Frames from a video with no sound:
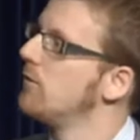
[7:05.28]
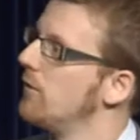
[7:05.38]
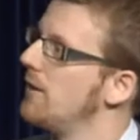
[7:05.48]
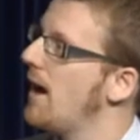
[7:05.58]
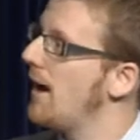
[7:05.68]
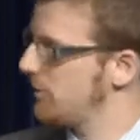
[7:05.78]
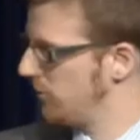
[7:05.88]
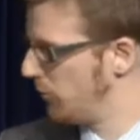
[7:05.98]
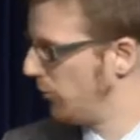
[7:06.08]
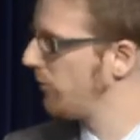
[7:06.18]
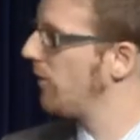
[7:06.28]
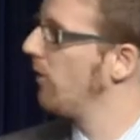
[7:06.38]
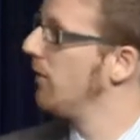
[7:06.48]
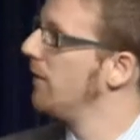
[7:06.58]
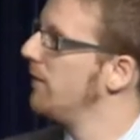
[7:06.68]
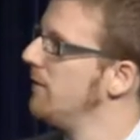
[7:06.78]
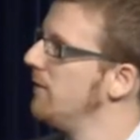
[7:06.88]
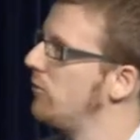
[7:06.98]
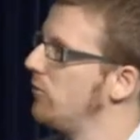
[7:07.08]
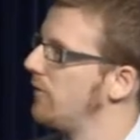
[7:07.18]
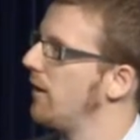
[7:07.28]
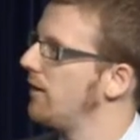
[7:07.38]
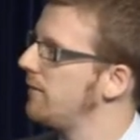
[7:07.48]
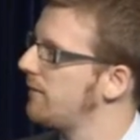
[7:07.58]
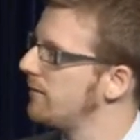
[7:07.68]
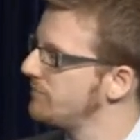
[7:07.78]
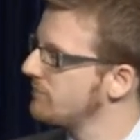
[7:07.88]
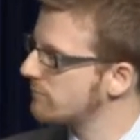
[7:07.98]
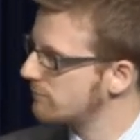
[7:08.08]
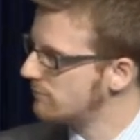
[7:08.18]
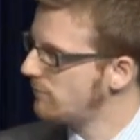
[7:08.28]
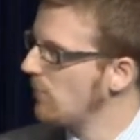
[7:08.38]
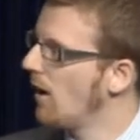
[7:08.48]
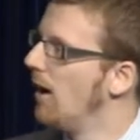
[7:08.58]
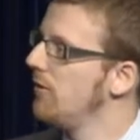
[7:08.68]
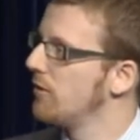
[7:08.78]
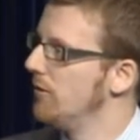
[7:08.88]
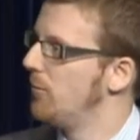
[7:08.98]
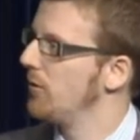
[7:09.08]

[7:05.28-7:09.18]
So they act both on these two sites, either in the